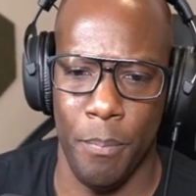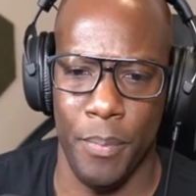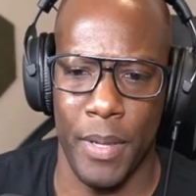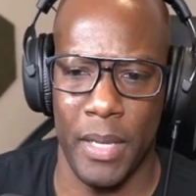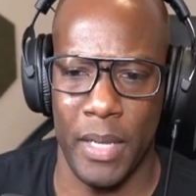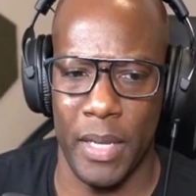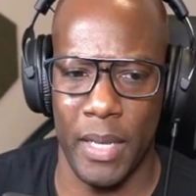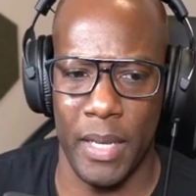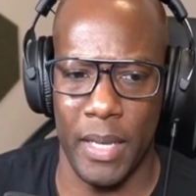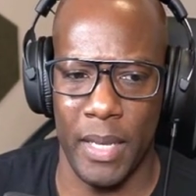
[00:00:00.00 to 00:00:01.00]
but
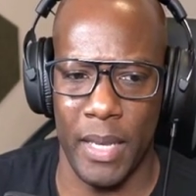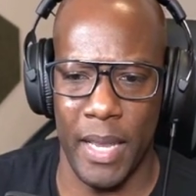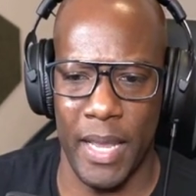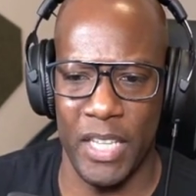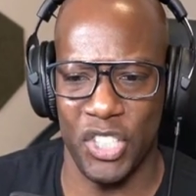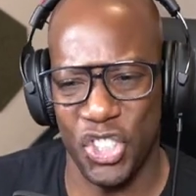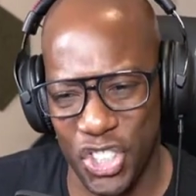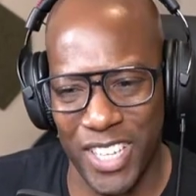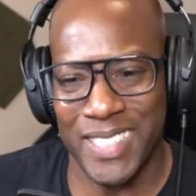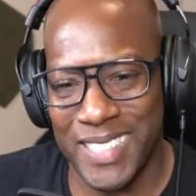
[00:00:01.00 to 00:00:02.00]
it
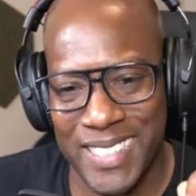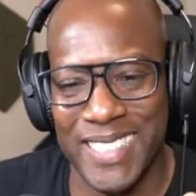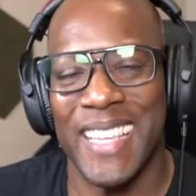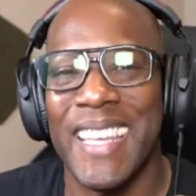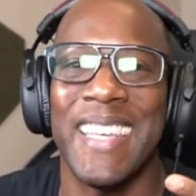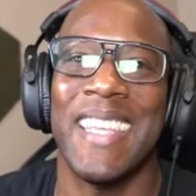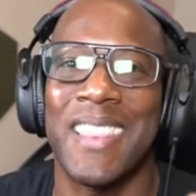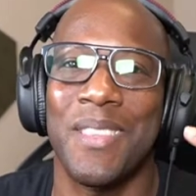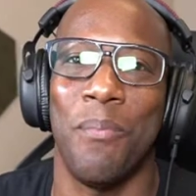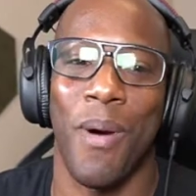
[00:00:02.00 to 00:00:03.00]
just didn't
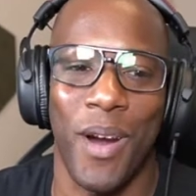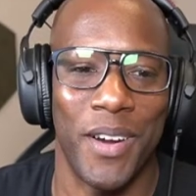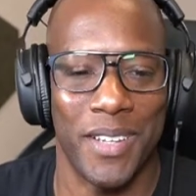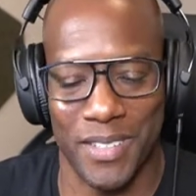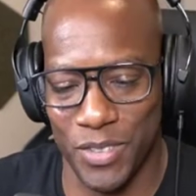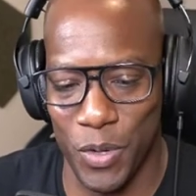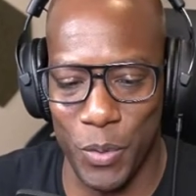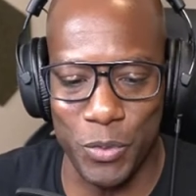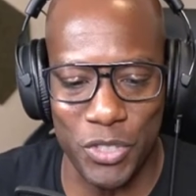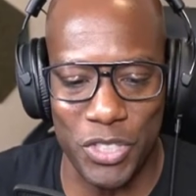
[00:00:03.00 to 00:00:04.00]
hit the mark. You know,
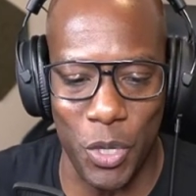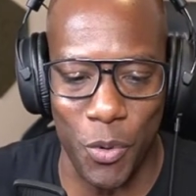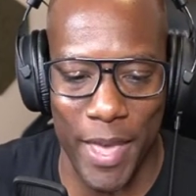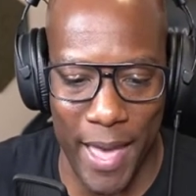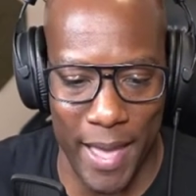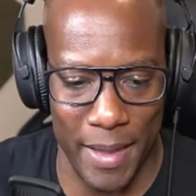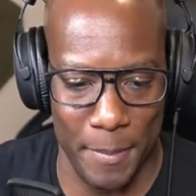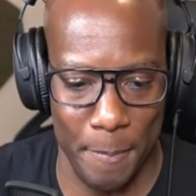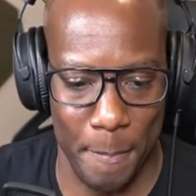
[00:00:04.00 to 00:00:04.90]
it was just okay.